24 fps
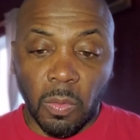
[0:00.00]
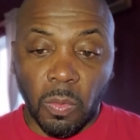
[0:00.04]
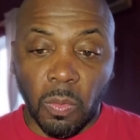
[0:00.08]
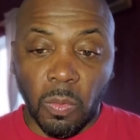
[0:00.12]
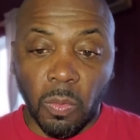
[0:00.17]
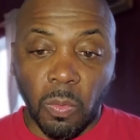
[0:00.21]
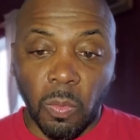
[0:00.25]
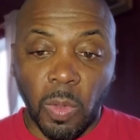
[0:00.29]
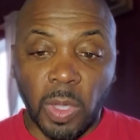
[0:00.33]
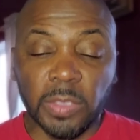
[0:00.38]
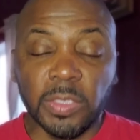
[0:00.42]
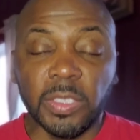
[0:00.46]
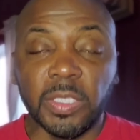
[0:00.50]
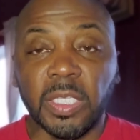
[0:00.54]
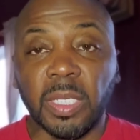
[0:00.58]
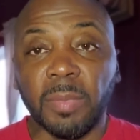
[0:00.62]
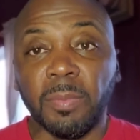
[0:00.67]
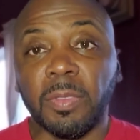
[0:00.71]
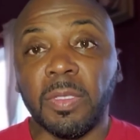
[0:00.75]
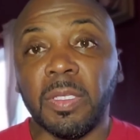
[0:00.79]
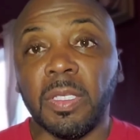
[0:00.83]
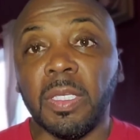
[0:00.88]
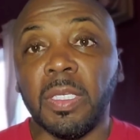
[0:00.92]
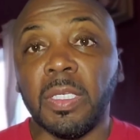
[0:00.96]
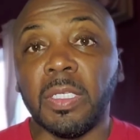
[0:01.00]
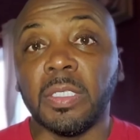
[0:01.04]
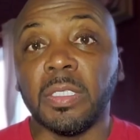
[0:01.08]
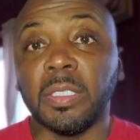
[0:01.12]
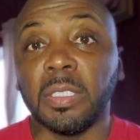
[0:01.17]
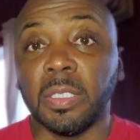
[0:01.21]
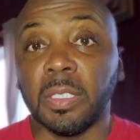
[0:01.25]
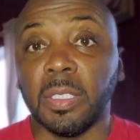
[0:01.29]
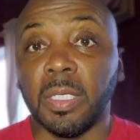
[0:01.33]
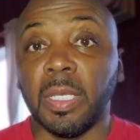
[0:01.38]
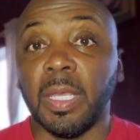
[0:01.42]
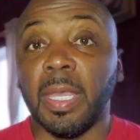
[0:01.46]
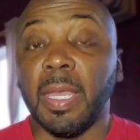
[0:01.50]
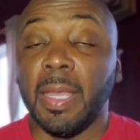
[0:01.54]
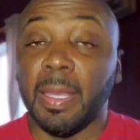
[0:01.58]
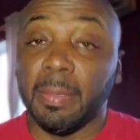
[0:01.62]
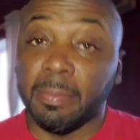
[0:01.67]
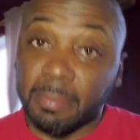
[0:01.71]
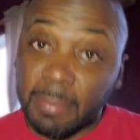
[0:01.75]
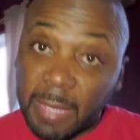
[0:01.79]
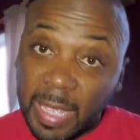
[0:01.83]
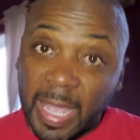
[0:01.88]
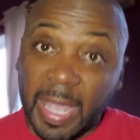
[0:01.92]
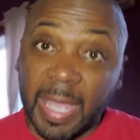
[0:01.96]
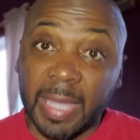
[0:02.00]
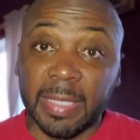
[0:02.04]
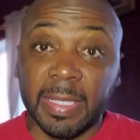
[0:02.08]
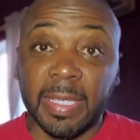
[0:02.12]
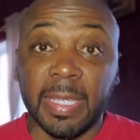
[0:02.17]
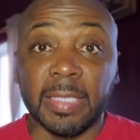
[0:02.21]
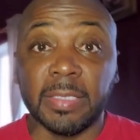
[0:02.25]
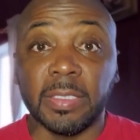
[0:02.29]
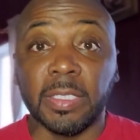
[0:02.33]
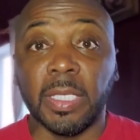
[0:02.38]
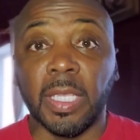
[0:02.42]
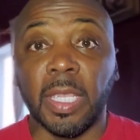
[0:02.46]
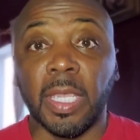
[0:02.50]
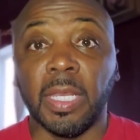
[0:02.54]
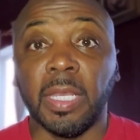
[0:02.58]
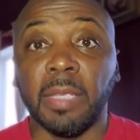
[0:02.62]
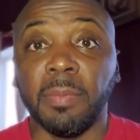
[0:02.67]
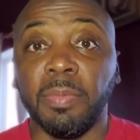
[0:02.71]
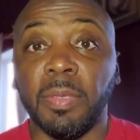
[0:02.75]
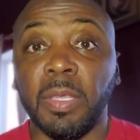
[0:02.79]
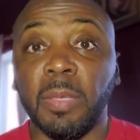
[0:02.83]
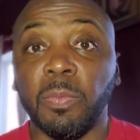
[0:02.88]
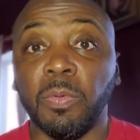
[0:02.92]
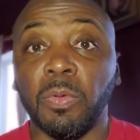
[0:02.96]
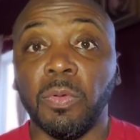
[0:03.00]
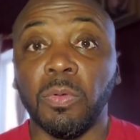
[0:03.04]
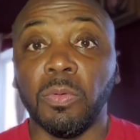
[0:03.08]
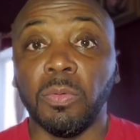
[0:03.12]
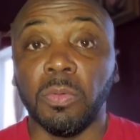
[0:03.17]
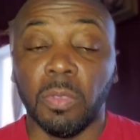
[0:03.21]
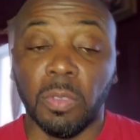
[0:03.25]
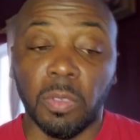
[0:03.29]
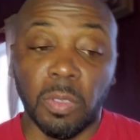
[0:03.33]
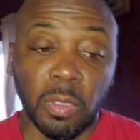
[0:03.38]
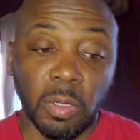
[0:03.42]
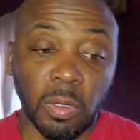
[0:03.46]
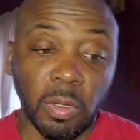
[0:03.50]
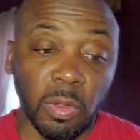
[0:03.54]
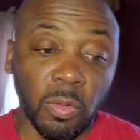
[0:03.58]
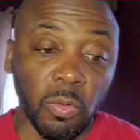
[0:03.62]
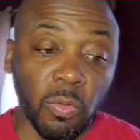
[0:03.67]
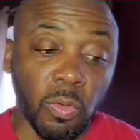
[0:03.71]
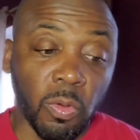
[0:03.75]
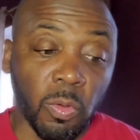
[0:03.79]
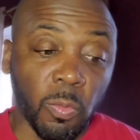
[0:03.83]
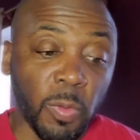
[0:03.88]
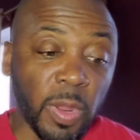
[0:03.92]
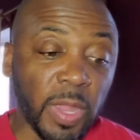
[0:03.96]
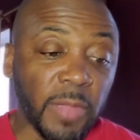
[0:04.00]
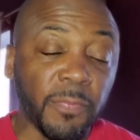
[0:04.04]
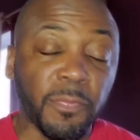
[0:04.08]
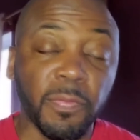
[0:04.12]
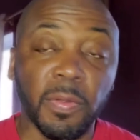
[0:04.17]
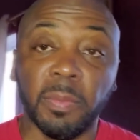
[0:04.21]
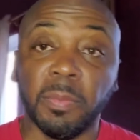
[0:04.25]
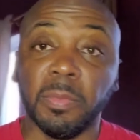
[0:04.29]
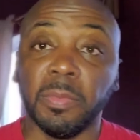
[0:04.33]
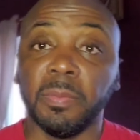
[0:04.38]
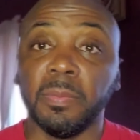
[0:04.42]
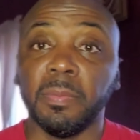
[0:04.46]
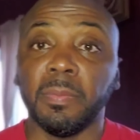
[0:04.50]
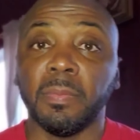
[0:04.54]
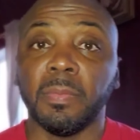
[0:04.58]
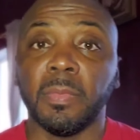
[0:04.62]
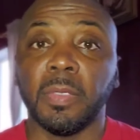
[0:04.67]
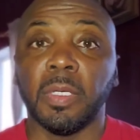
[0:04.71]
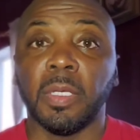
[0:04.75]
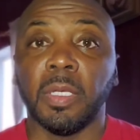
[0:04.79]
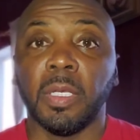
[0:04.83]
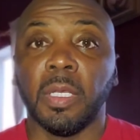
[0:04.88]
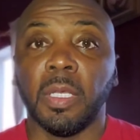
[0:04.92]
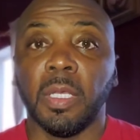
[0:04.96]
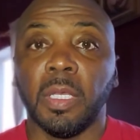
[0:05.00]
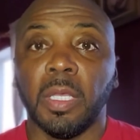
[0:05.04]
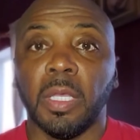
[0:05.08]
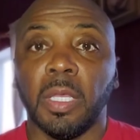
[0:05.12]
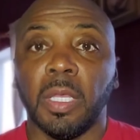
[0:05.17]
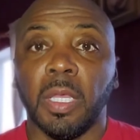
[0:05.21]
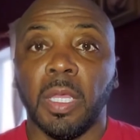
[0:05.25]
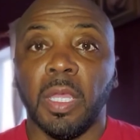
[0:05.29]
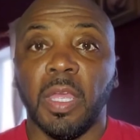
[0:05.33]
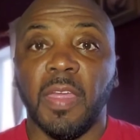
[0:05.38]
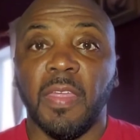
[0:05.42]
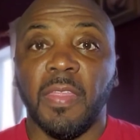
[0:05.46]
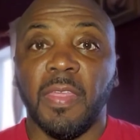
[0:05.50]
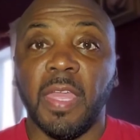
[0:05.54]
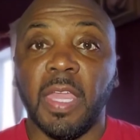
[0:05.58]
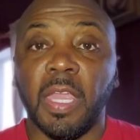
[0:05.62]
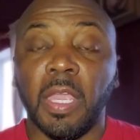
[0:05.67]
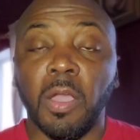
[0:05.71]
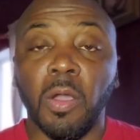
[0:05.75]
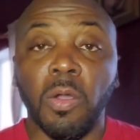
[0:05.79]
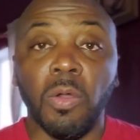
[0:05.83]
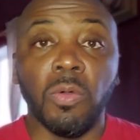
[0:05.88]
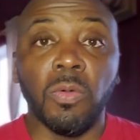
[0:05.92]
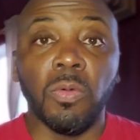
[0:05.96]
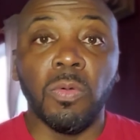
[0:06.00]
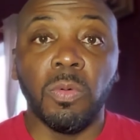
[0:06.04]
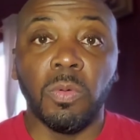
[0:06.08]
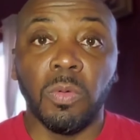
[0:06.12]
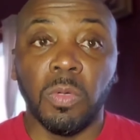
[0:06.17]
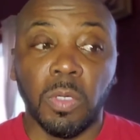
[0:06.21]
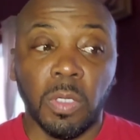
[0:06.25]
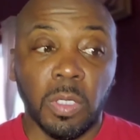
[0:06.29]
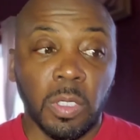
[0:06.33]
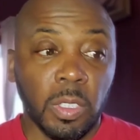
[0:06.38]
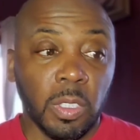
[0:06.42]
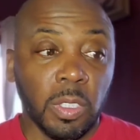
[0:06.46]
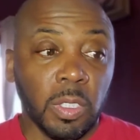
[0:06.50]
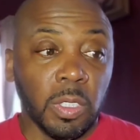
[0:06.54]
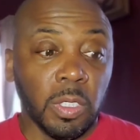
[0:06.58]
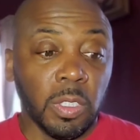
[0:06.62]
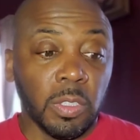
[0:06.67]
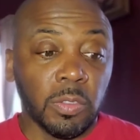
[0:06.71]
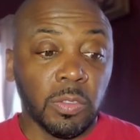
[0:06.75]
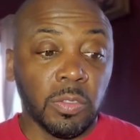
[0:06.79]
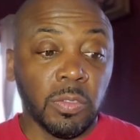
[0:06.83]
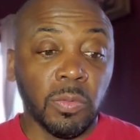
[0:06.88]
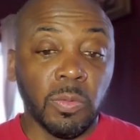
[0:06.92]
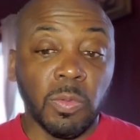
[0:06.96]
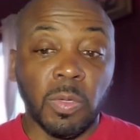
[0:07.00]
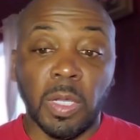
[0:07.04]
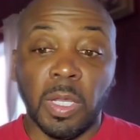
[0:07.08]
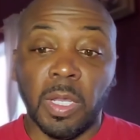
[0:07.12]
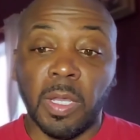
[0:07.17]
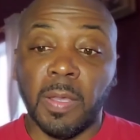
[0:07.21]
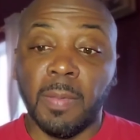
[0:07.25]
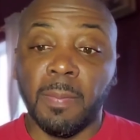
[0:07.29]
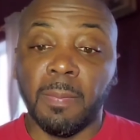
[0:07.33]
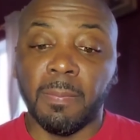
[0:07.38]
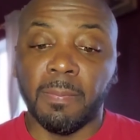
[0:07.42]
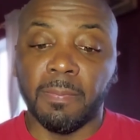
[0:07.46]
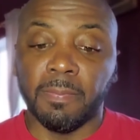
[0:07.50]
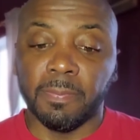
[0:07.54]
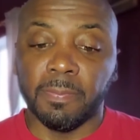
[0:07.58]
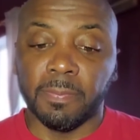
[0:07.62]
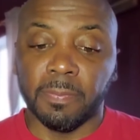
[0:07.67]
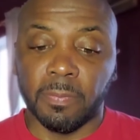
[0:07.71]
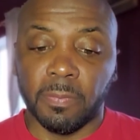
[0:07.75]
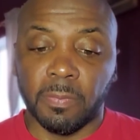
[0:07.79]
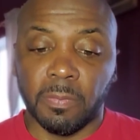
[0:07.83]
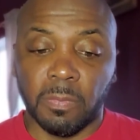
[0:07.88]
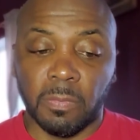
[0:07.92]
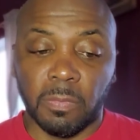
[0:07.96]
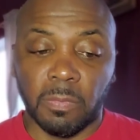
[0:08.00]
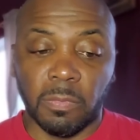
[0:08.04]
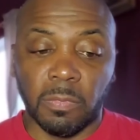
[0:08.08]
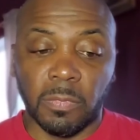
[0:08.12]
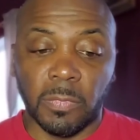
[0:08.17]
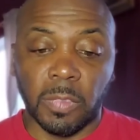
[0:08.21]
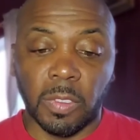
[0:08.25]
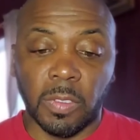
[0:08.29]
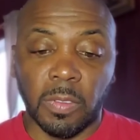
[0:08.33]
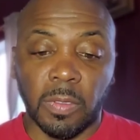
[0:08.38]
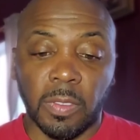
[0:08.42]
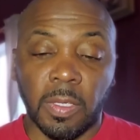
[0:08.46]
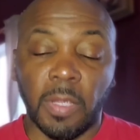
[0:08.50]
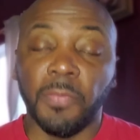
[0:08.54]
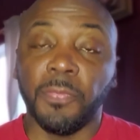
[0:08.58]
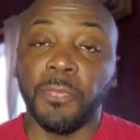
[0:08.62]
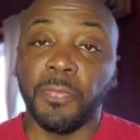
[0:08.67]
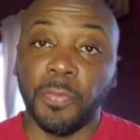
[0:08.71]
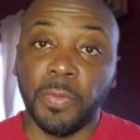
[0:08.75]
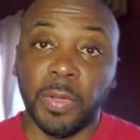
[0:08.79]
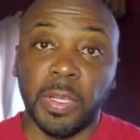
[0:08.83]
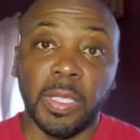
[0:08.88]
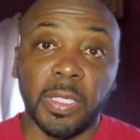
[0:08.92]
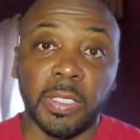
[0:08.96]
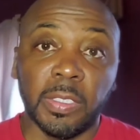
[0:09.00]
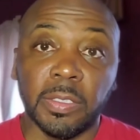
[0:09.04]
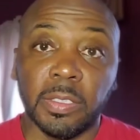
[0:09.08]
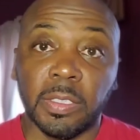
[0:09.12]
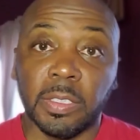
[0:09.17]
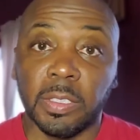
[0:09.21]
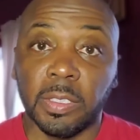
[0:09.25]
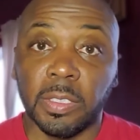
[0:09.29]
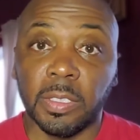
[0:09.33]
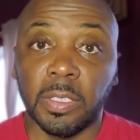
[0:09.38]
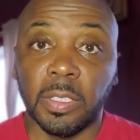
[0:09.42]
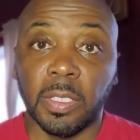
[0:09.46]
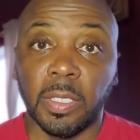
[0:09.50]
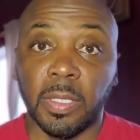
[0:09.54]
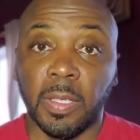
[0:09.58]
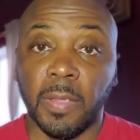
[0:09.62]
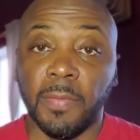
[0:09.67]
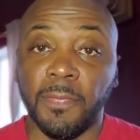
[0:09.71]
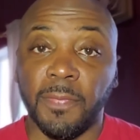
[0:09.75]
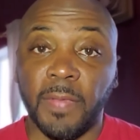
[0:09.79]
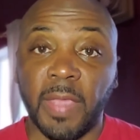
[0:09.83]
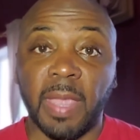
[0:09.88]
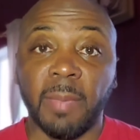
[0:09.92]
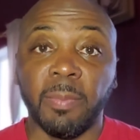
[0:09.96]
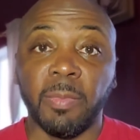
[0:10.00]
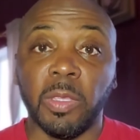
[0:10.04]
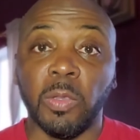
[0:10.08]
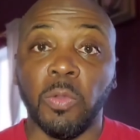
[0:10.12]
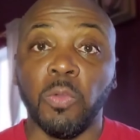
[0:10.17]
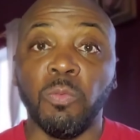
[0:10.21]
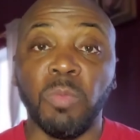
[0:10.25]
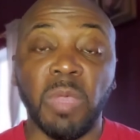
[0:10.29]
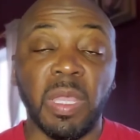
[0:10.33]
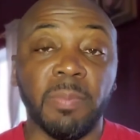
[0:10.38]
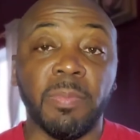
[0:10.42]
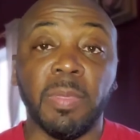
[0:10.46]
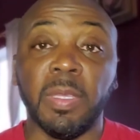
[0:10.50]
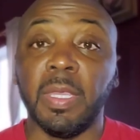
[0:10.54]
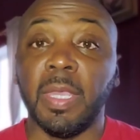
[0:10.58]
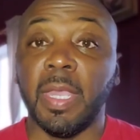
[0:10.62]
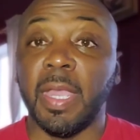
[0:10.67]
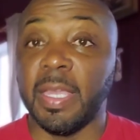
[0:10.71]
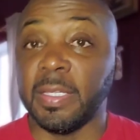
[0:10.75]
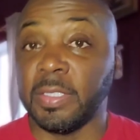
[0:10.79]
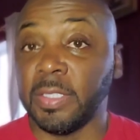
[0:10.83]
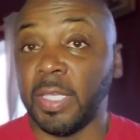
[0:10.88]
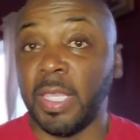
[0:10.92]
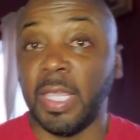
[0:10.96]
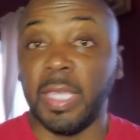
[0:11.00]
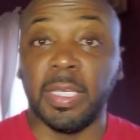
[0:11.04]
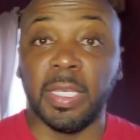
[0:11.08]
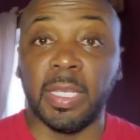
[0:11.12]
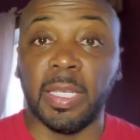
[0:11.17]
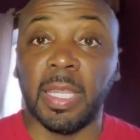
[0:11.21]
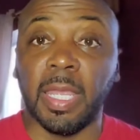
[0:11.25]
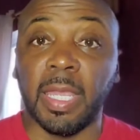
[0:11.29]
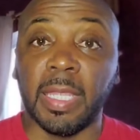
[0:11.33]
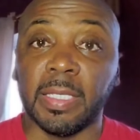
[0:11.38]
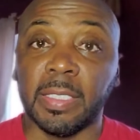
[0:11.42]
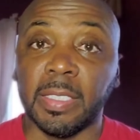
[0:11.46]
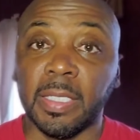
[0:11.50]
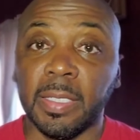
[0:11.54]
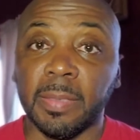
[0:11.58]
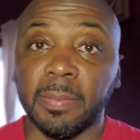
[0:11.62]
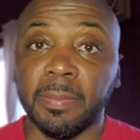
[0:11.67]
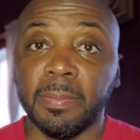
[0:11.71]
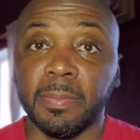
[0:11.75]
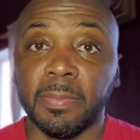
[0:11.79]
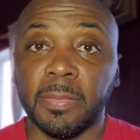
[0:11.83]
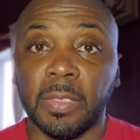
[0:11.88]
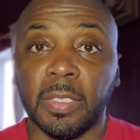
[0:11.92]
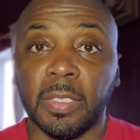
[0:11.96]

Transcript: Once some of these highly educated people go away from them, they go to their friends, their family who may be educated like them,